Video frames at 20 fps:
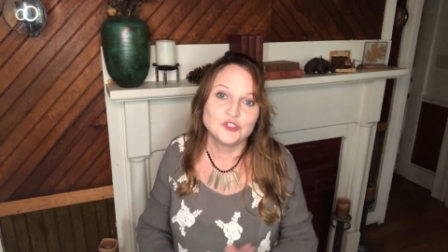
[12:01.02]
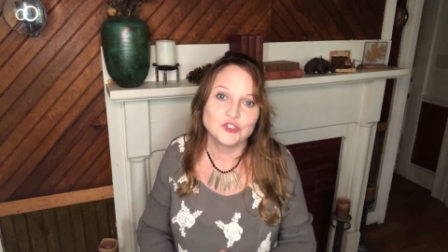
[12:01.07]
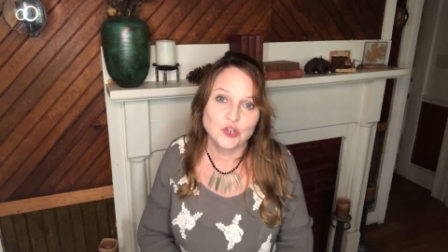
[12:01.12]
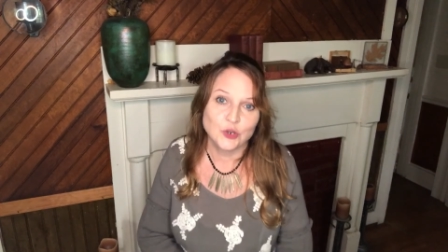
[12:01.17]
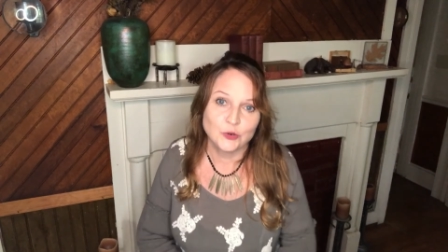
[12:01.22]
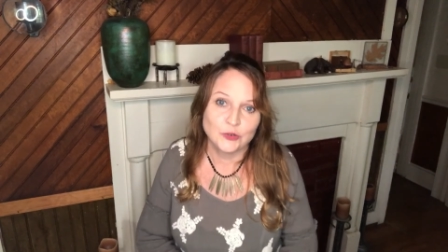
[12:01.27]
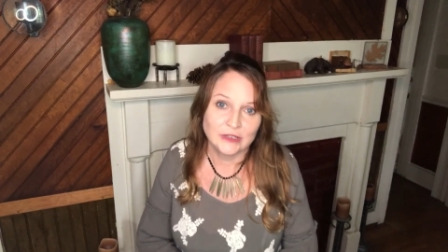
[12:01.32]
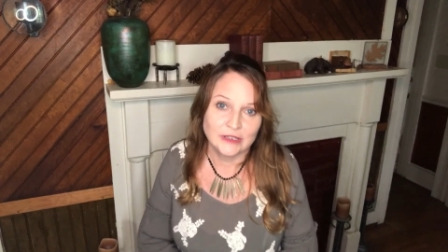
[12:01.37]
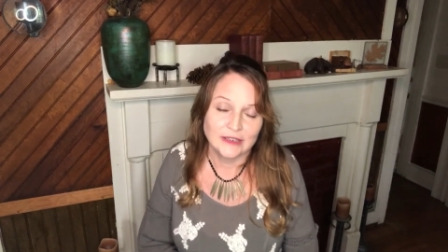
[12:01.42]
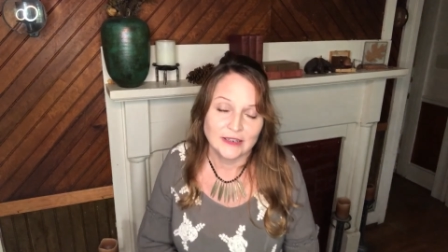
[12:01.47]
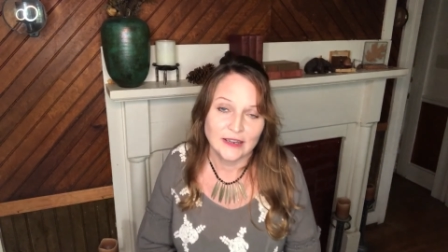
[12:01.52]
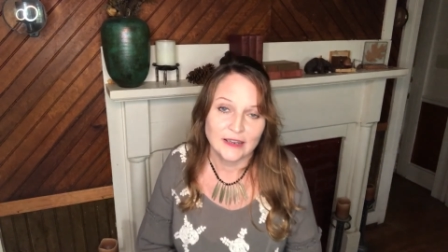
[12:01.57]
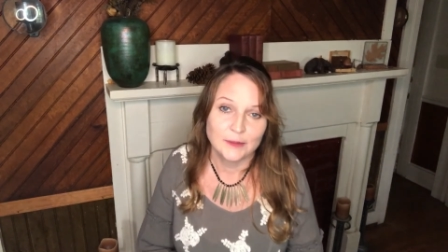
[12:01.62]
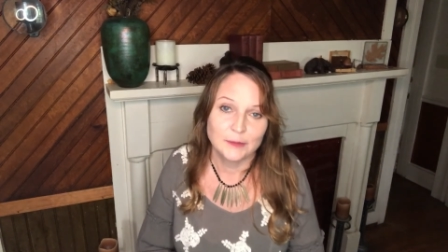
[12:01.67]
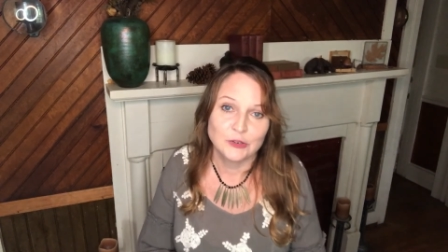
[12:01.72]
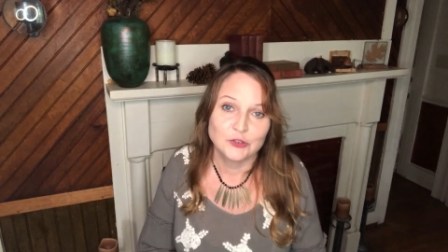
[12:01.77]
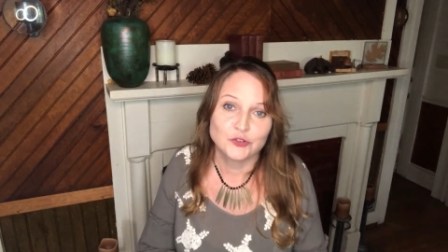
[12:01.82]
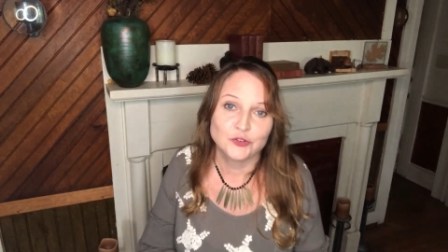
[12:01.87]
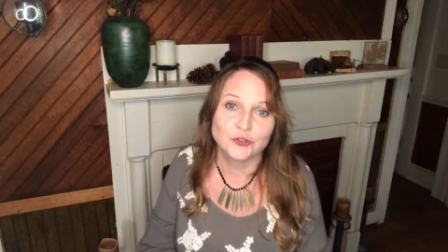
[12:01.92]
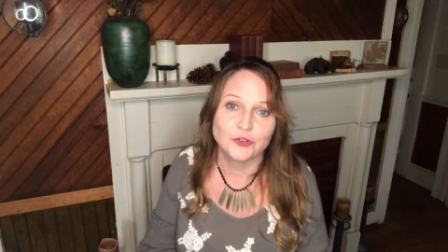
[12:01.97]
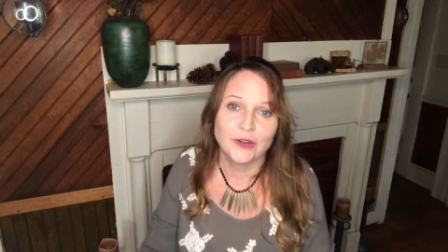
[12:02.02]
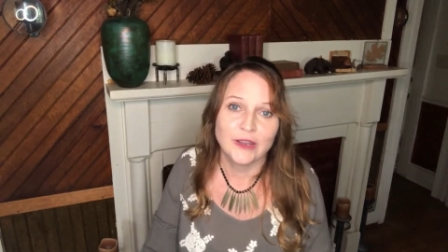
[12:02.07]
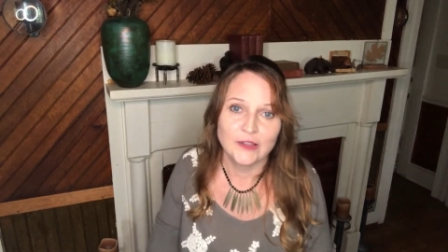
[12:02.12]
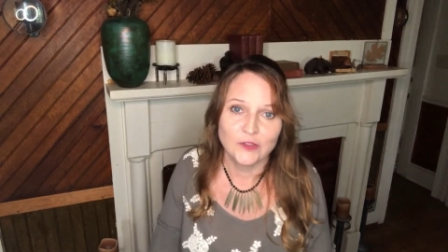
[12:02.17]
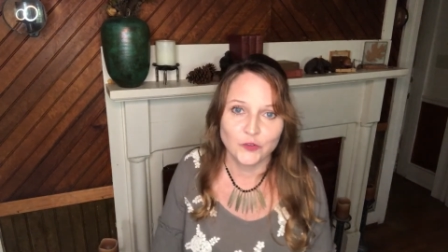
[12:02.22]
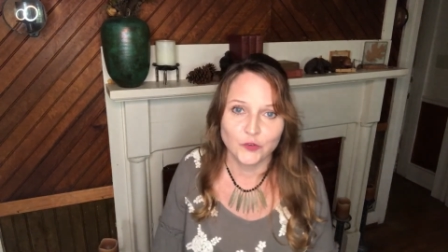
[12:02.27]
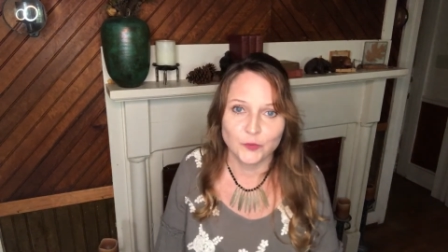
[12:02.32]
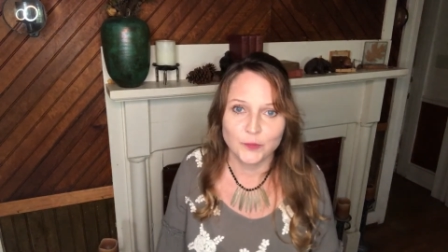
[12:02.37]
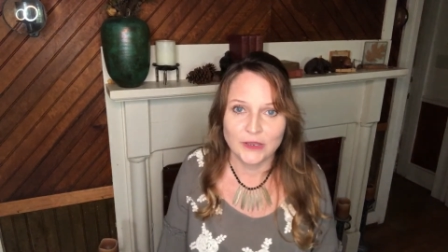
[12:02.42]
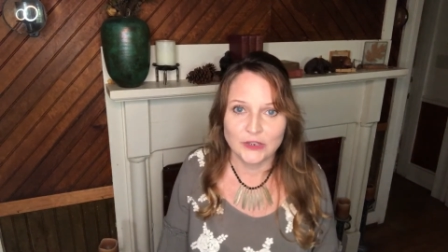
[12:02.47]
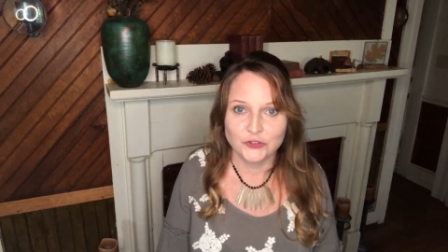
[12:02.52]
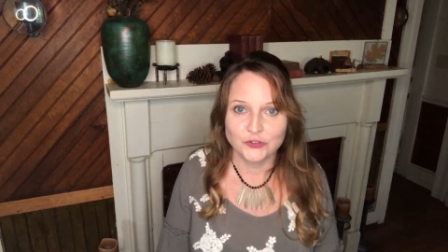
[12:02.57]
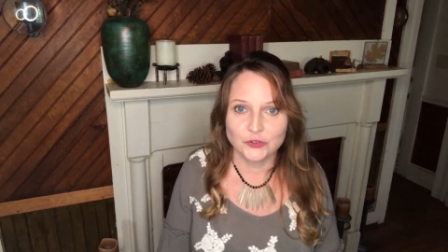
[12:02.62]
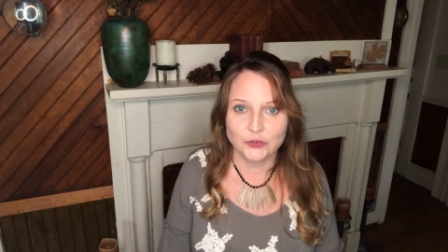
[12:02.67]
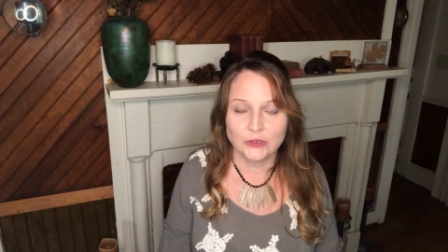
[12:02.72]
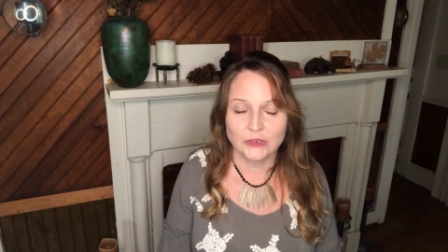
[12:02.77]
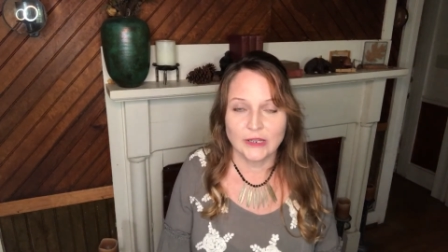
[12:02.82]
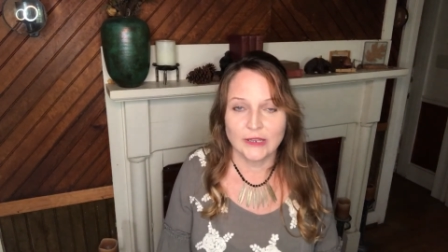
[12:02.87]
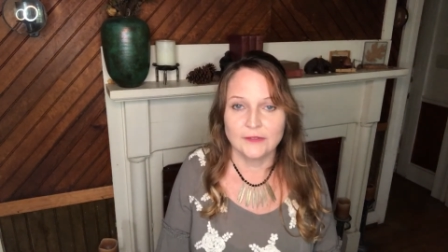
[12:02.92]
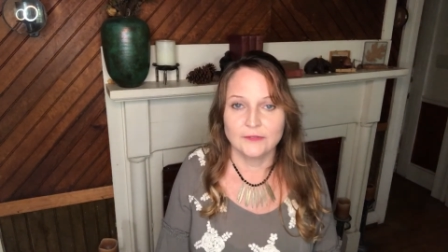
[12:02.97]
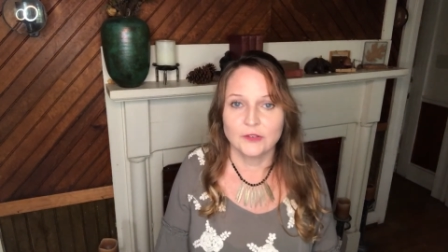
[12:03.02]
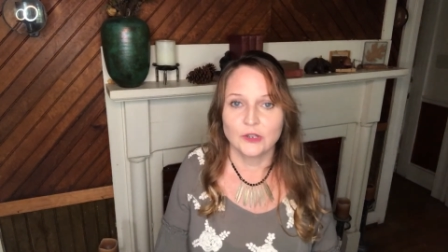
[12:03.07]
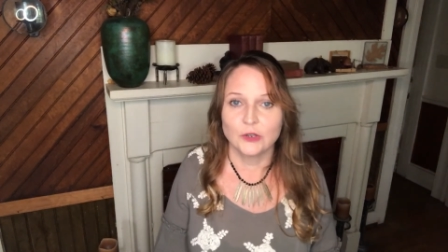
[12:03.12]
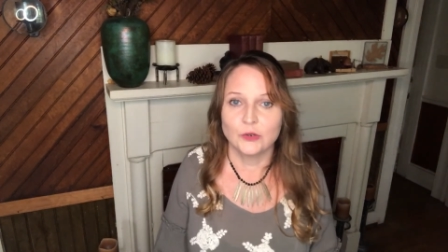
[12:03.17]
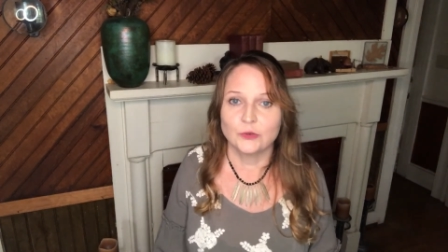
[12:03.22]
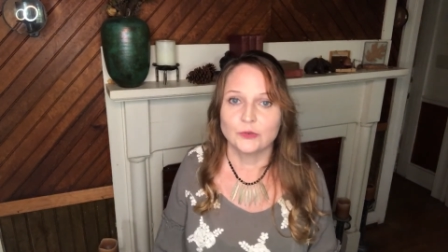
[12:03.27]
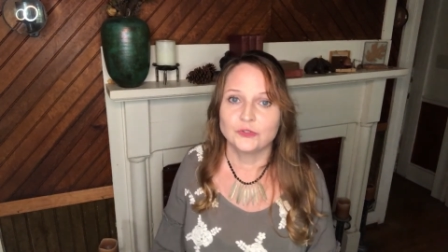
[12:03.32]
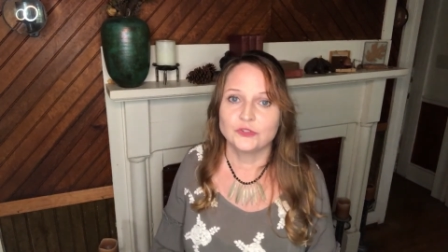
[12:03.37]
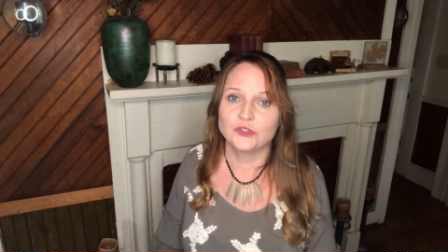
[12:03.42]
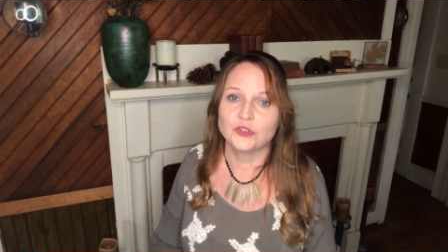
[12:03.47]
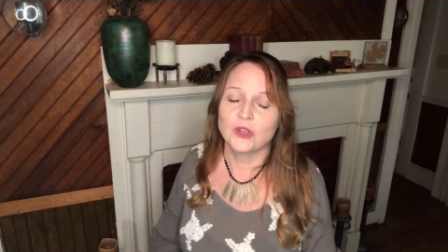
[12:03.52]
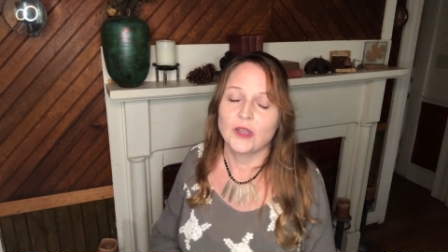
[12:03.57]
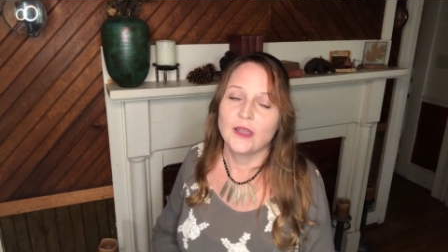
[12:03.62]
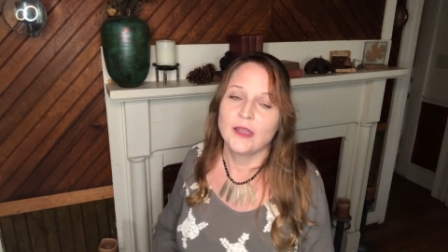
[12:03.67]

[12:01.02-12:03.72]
Jodi. I am a transformational life coach,